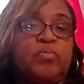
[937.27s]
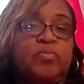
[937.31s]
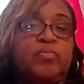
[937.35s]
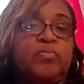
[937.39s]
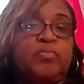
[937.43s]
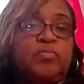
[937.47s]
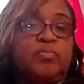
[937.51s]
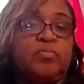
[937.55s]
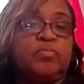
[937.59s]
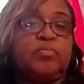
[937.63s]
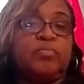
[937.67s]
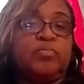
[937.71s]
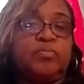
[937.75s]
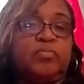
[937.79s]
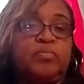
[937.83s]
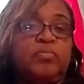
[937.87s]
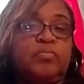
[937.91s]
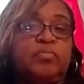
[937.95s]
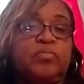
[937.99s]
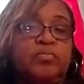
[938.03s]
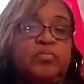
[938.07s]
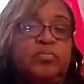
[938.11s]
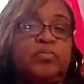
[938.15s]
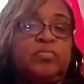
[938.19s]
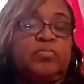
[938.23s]

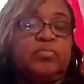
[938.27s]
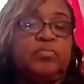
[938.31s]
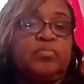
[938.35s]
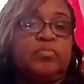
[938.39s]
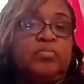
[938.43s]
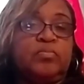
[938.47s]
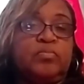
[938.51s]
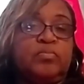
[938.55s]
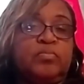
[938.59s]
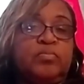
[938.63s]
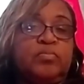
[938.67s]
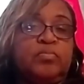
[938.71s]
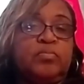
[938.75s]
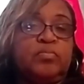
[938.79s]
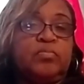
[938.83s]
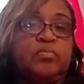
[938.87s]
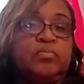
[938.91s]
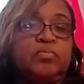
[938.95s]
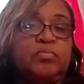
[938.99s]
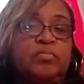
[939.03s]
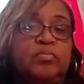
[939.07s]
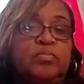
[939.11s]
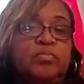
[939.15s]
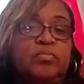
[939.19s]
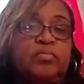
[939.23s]

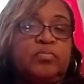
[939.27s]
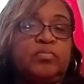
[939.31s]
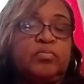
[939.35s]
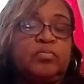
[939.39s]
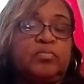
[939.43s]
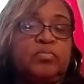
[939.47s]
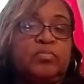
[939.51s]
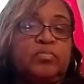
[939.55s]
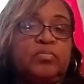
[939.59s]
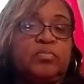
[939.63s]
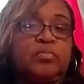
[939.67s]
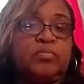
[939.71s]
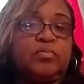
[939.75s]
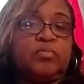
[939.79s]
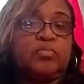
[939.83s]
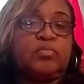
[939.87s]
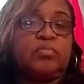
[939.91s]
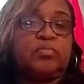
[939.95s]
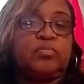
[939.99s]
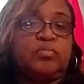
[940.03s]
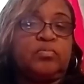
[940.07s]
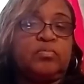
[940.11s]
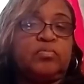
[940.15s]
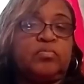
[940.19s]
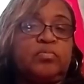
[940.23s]

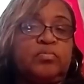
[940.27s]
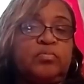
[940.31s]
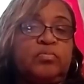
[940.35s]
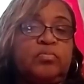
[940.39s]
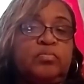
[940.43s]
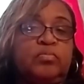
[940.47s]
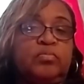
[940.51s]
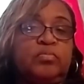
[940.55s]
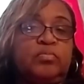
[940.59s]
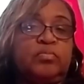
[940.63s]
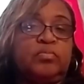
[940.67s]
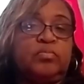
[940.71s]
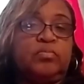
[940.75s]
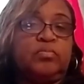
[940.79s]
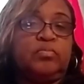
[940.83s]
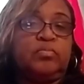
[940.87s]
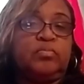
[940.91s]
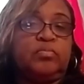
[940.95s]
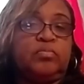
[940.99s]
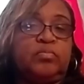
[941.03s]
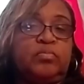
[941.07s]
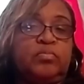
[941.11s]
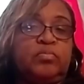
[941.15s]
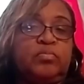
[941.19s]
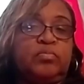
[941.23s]

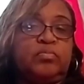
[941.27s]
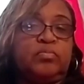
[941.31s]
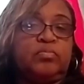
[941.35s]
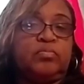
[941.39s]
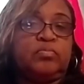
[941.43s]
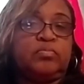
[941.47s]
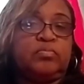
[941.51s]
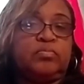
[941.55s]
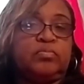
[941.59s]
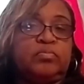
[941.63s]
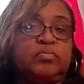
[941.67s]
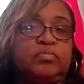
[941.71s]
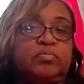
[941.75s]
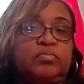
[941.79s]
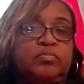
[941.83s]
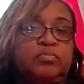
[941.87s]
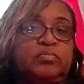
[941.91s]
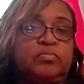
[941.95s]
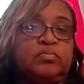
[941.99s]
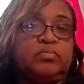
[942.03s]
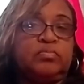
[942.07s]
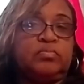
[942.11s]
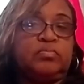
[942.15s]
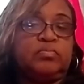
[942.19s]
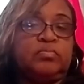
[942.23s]

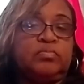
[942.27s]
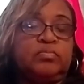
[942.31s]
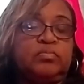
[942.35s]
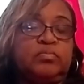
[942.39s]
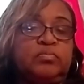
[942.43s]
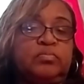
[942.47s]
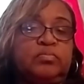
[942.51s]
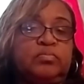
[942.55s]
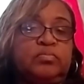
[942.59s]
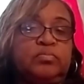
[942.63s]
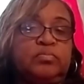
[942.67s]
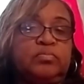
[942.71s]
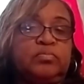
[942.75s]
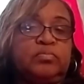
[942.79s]
(silent)